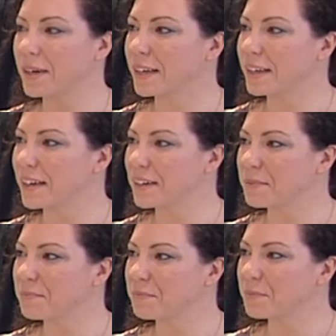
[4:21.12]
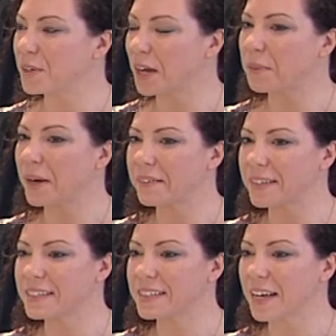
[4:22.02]
my when I wear
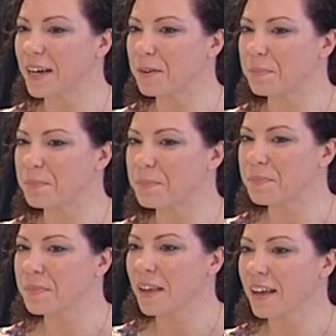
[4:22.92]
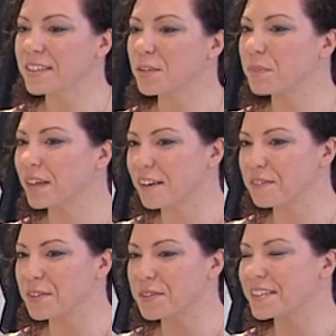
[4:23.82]
it. It's something I've
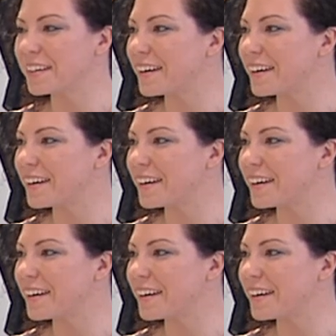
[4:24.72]
used a